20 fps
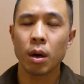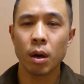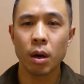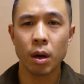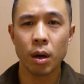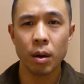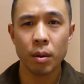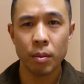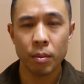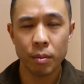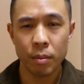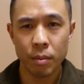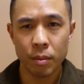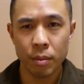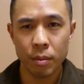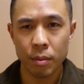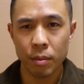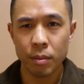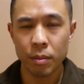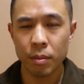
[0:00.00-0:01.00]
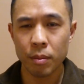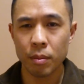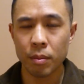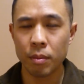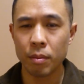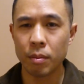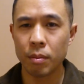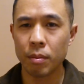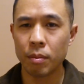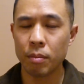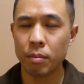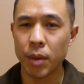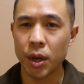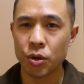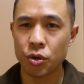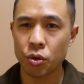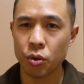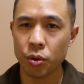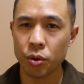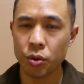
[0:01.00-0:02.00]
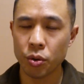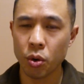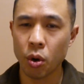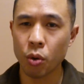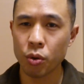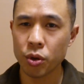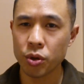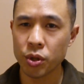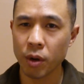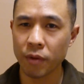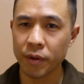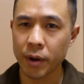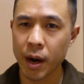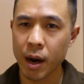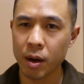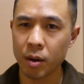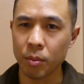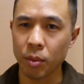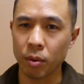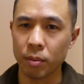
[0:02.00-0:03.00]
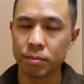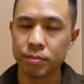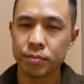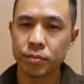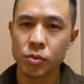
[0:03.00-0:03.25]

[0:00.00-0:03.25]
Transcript: uh, make sure you hold yourself accountable.